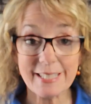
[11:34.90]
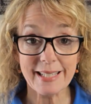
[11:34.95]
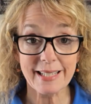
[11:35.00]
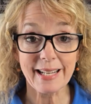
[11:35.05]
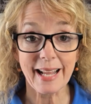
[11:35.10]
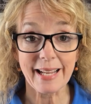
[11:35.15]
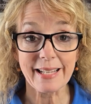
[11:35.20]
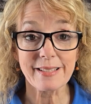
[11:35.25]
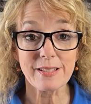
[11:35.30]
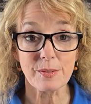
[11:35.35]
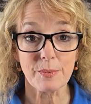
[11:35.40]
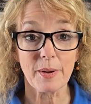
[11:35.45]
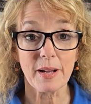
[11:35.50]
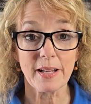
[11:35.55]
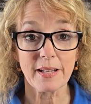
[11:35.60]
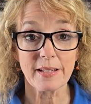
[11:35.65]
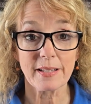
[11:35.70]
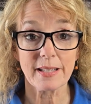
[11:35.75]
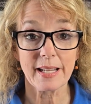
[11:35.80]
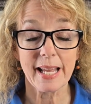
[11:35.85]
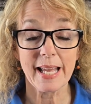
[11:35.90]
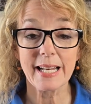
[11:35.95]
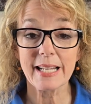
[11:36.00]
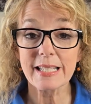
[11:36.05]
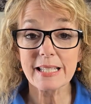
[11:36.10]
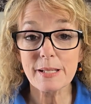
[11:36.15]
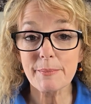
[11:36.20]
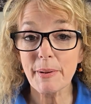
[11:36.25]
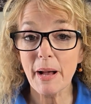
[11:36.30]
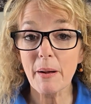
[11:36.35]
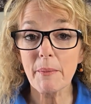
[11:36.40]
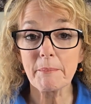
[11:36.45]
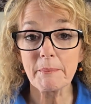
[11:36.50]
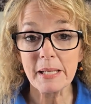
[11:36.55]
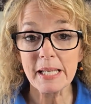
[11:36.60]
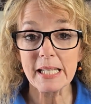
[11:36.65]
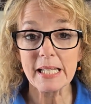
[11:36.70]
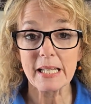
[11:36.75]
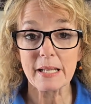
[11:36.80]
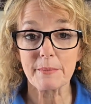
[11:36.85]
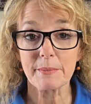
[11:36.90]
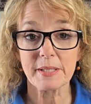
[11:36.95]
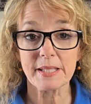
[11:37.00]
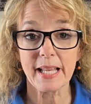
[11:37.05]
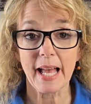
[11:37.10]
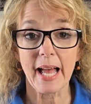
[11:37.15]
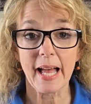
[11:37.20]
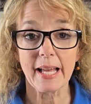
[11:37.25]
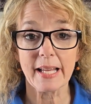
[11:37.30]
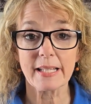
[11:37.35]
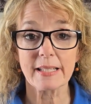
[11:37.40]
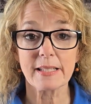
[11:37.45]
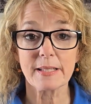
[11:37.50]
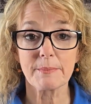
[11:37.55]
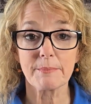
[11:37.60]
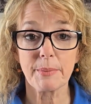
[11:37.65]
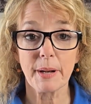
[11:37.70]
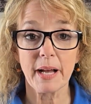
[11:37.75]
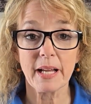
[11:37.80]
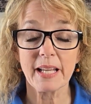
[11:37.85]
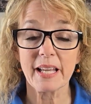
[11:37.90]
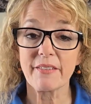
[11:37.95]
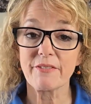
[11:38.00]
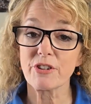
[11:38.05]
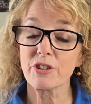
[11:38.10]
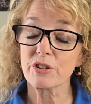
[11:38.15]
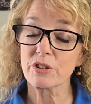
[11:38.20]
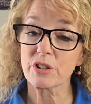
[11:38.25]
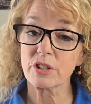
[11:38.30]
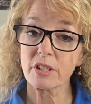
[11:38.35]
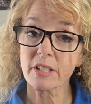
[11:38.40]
It's a nice one, and it's about medium size, but if you're